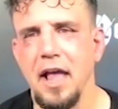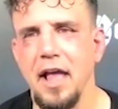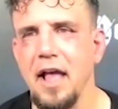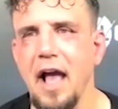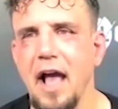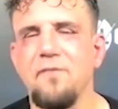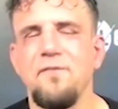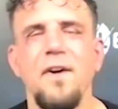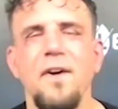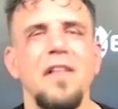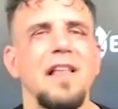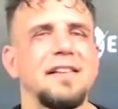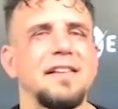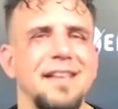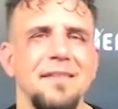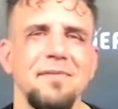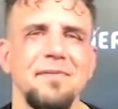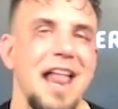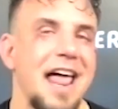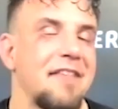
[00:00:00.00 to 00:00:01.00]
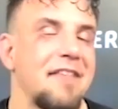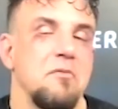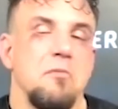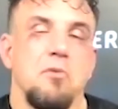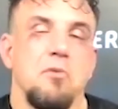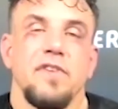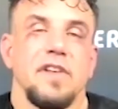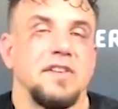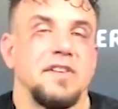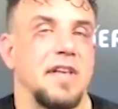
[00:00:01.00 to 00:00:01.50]
I felt like something out of a
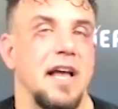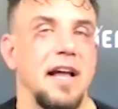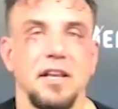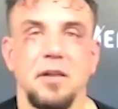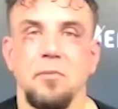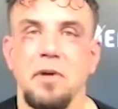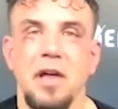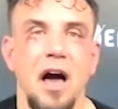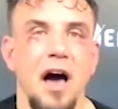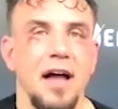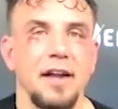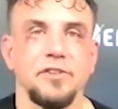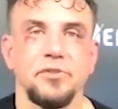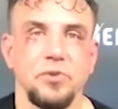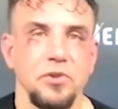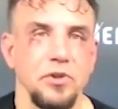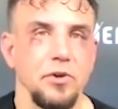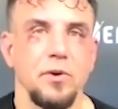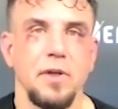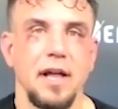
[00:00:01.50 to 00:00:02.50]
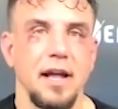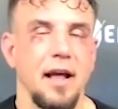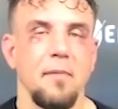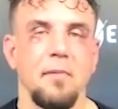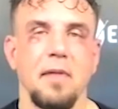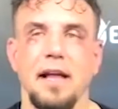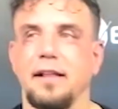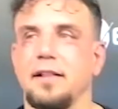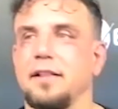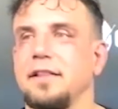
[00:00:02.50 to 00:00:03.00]
movie set, to be honest with you. Like, I'm
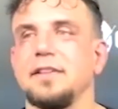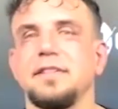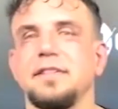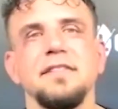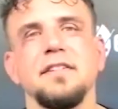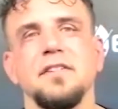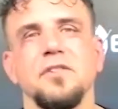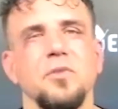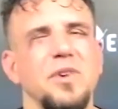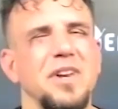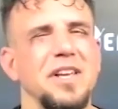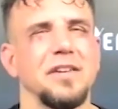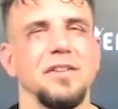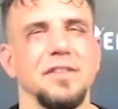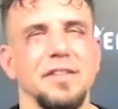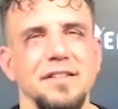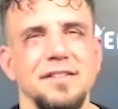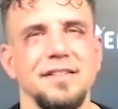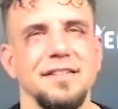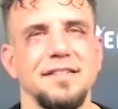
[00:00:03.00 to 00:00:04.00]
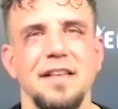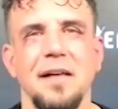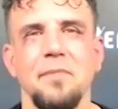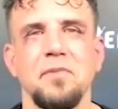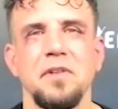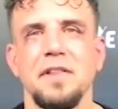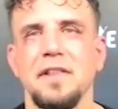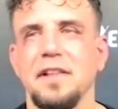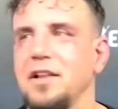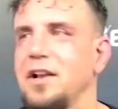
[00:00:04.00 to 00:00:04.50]
like, this isn't real. This is
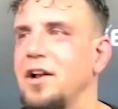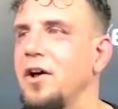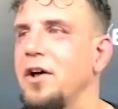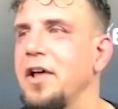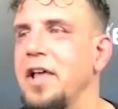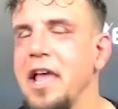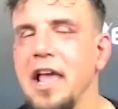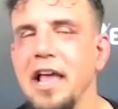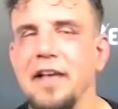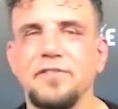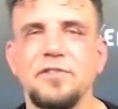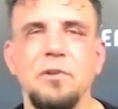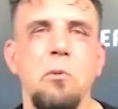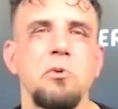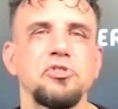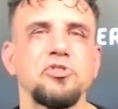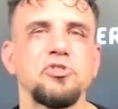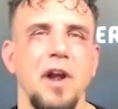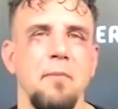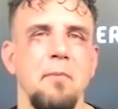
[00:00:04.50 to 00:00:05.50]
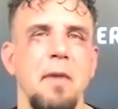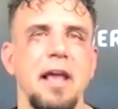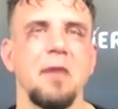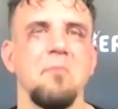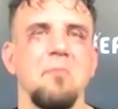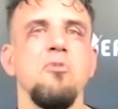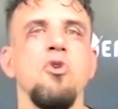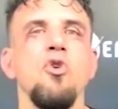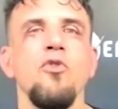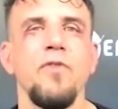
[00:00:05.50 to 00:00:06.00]
something that, you know, if someone was trying to make a
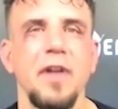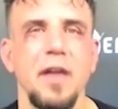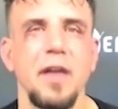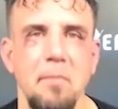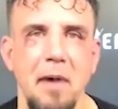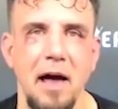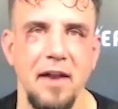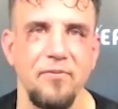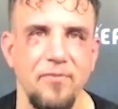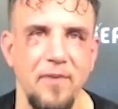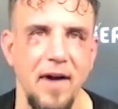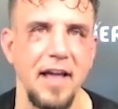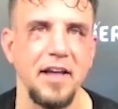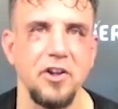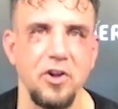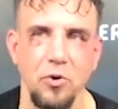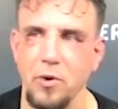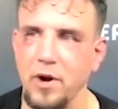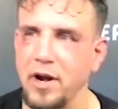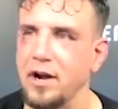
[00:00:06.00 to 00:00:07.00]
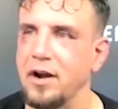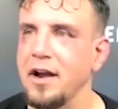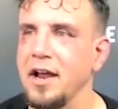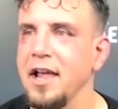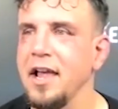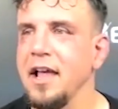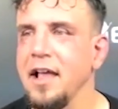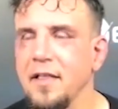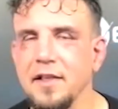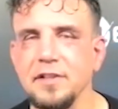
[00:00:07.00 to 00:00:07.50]
movie about a fight career,
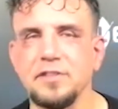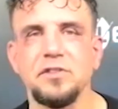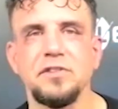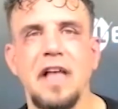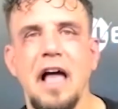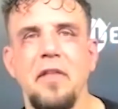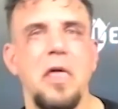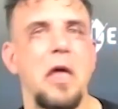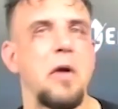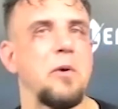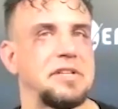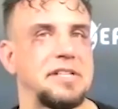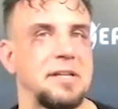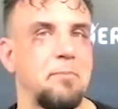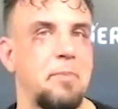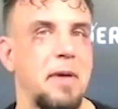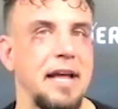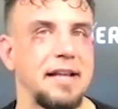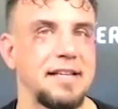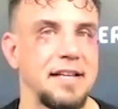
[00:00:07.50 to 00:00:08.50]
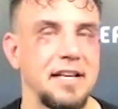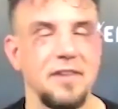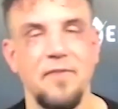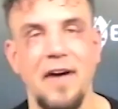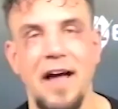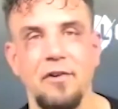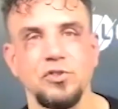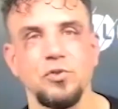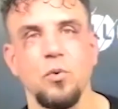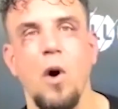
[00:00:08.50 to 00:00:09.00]
this is how they would depict it. And if
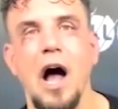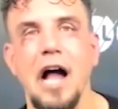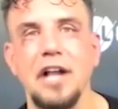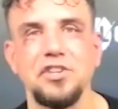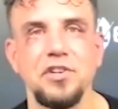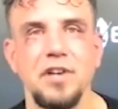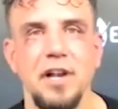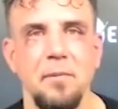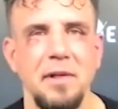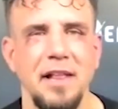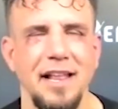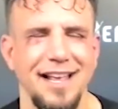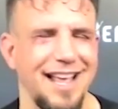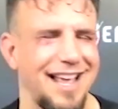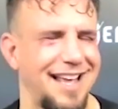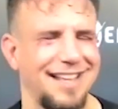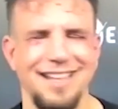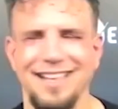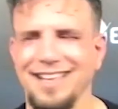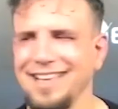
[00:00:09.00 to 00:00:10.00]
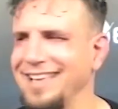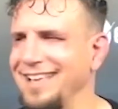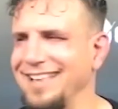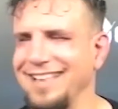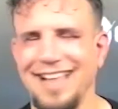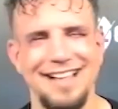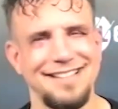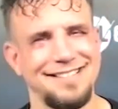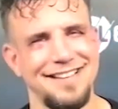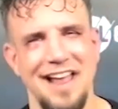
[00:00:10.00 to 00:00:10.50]
I was watching, I'd be like, ah,
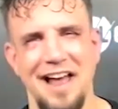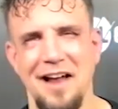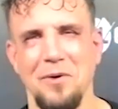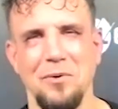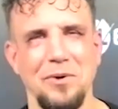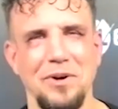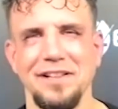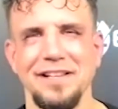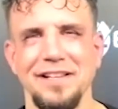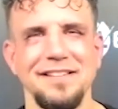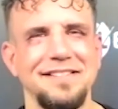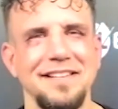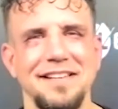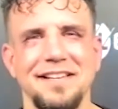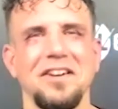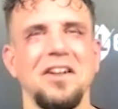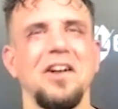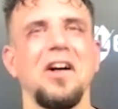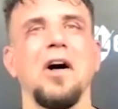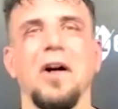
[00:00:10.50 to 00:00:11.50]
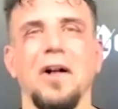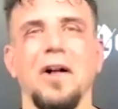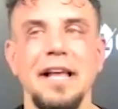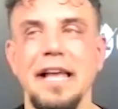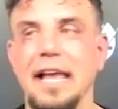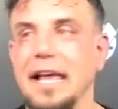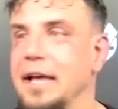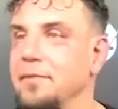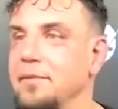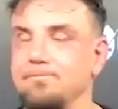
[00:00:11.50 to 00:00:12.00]
that's not realistic at all.
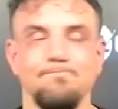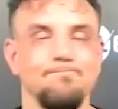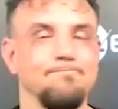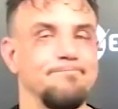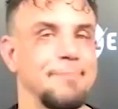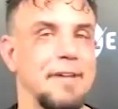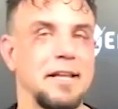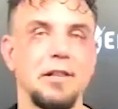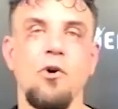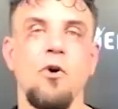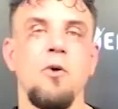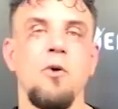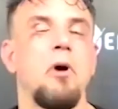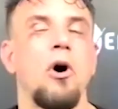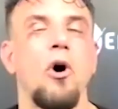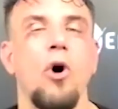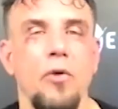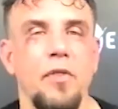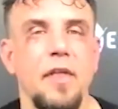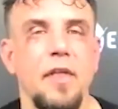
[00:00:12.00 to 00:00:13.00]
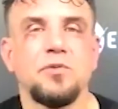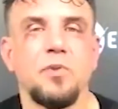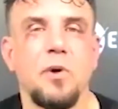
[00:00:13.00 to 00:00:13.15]
And lo and behold, that's